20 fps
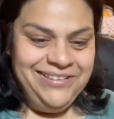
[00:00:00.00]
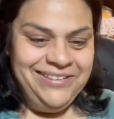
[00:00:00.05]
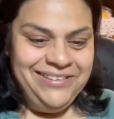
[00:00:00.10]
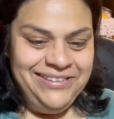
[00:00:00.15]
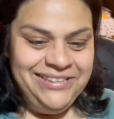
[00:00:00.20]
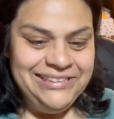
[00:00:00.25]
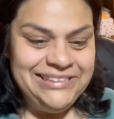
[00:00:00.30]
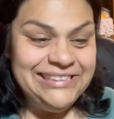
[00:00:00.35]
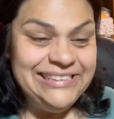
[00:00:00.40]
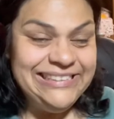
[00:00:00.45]

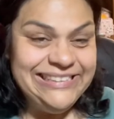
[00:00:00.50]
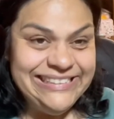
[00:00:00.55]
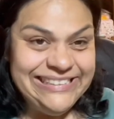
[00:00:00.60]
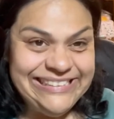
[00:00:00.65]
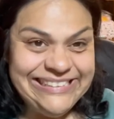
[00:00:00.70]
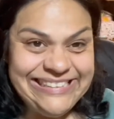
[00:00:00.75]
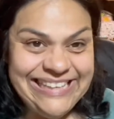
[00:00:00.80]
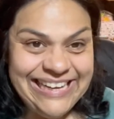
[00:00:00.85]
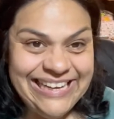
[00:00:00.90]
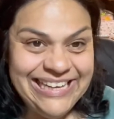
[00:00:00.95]
This is the
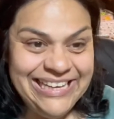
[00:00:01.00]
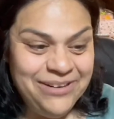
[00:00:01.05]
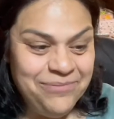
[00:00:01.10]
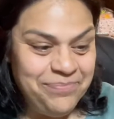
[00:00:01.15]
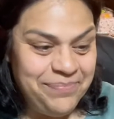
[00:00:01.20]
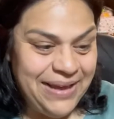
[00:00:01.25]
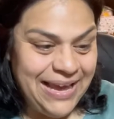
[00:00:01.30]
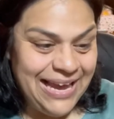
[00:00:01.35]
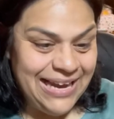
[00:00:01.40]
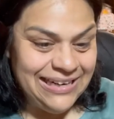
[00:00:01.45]
second
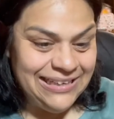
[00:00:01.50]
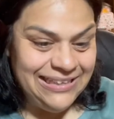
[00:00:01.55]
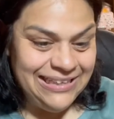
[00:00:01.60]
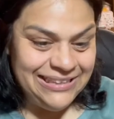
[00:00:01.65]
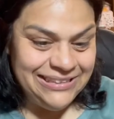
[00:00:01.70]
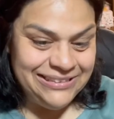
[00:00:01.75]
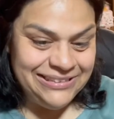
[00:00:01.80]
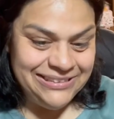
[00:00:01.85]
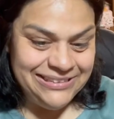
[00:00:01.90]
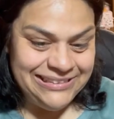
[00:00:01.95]
bag
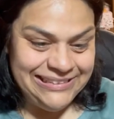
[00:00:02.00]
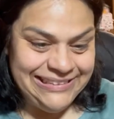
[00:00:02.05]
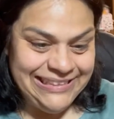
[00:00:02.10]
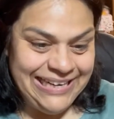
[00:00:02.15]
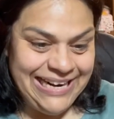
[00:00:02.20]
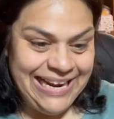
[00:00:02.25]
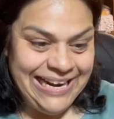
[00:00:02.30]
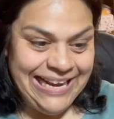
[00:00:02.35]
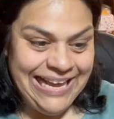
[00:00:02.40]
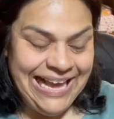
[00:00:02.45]
like this that
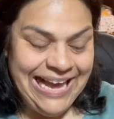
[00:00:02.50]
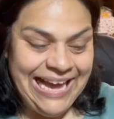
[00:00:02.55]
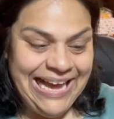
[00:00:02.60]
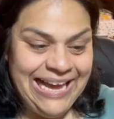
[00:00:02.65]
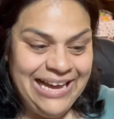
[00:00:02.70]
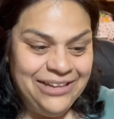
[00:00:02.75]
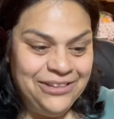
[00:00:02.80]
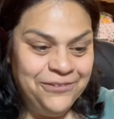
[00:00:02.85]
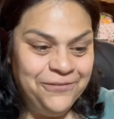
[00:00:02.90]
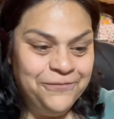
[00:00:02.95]
I
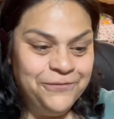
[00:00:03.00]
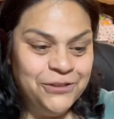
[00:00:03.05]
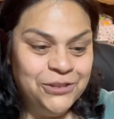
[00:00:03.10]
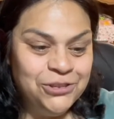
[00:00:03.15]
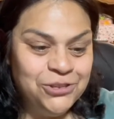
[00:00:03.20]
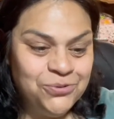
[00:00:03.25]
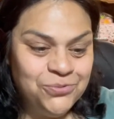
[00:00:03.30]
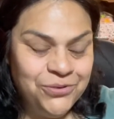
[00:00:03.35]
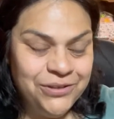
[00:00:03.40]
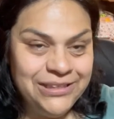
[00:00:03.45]
got. The
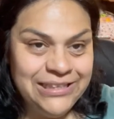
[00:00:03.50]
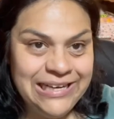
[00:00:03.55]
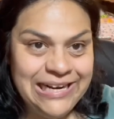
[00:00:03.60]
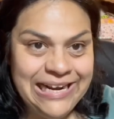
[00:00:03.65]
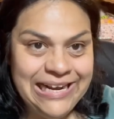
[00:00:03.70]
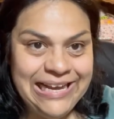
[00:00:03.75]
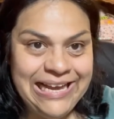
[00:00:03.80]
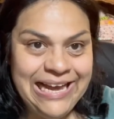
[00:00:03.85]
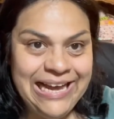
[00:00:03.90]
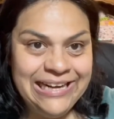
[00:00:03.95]
first one that
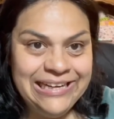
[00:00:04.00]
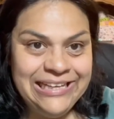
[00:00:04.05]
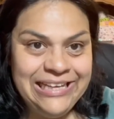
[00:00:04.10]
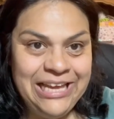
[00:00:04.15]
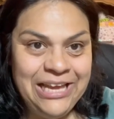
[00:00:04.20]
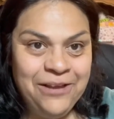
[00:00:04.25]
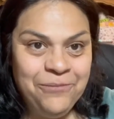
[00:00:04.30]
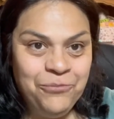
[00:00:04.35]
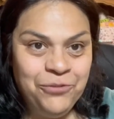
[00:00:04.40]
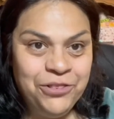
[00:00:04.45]
I got
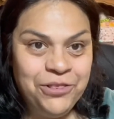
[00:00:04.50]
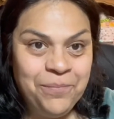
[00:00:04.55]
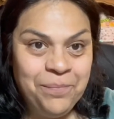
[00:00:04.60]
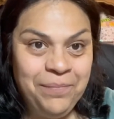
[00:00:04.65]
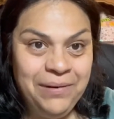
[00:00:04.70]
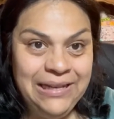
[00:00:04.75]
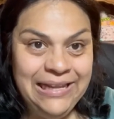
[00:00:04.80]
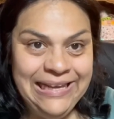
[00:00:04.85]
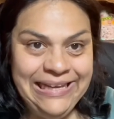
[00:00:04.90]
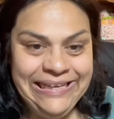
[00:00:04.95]
came with a
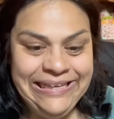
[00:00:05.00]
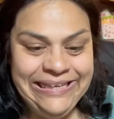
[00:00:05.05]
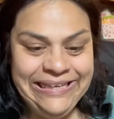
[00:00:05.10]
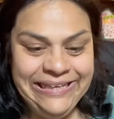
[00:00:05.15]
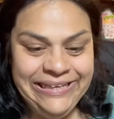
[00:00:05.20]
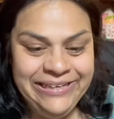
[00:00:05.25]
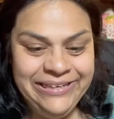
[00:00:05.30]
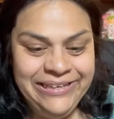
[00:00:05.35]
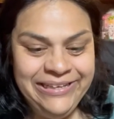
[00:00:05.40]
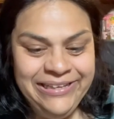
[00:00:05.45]

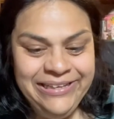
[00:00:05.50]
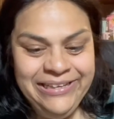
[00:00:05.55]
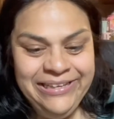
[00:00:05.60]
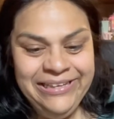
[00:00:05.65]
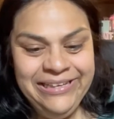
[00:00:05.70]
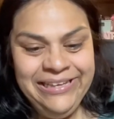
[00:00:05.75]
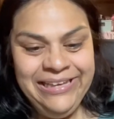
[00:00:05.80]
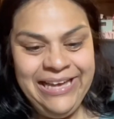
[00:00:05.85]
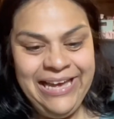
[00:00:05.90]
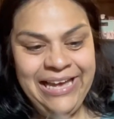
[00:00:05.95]
blanket.
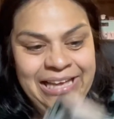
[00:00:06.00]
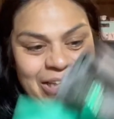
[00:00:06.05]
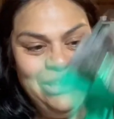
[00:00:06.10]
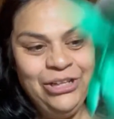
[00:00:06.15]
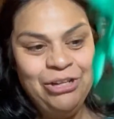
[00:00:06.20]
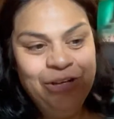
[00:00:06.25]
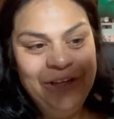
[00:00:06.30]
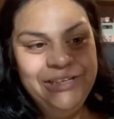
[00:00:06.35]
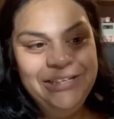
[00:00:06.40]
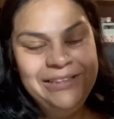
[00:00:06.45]
And
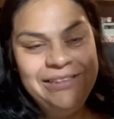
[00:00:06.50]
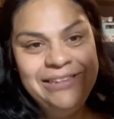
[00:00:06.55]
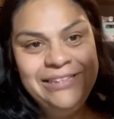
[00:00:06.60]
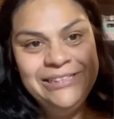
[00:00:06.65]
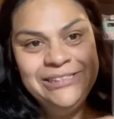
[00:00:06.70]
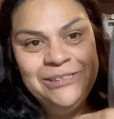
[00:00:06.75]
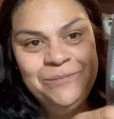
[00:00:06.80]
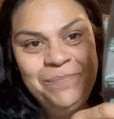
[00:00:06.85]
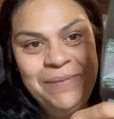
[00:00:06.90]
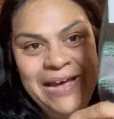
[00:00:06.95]
look at
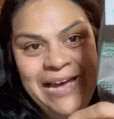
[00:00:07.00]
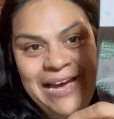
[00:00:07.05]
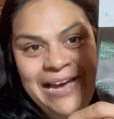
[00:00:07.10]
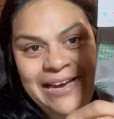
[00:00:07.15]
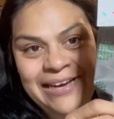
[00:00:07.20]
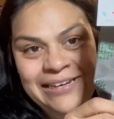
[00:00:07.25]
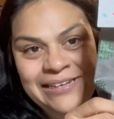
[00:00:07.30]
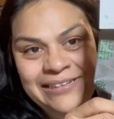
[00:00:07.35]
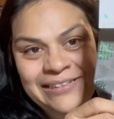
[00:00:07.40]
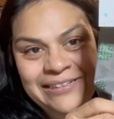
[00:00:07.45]
this
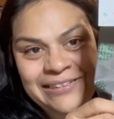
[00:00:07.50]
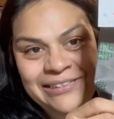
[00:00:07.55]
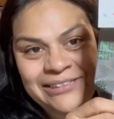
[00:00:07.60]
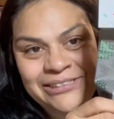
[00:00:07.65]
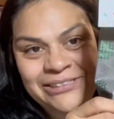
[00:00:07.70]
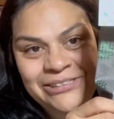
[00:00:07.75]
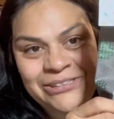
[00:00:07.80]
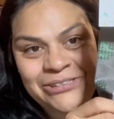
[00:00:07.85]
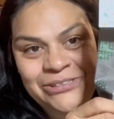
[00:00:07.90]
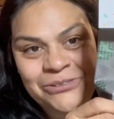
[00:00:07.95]
bag. It
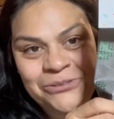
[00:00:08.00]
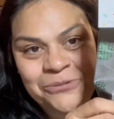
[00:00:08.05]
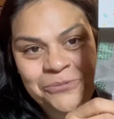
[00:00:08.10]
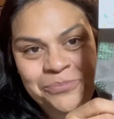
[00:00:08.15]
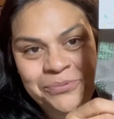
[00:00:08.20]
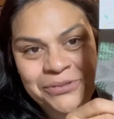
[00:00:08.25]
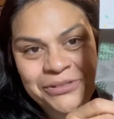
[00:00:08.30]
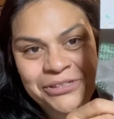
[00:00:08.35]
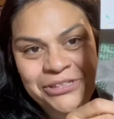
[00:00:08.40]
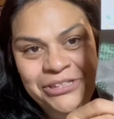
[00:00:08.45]
is
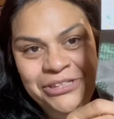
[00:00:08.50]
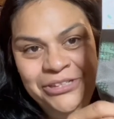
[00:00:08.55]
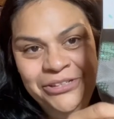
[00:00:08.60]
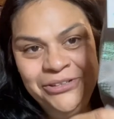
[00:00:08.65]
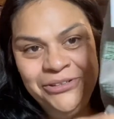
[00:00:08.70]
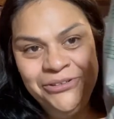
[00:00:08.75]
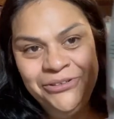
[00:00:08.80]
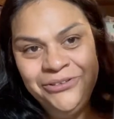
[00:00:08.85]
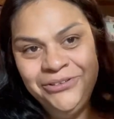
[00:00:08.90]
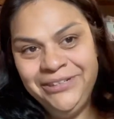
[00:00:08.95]
super
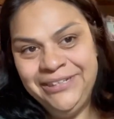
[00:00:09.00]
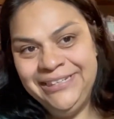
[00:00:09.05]
cute.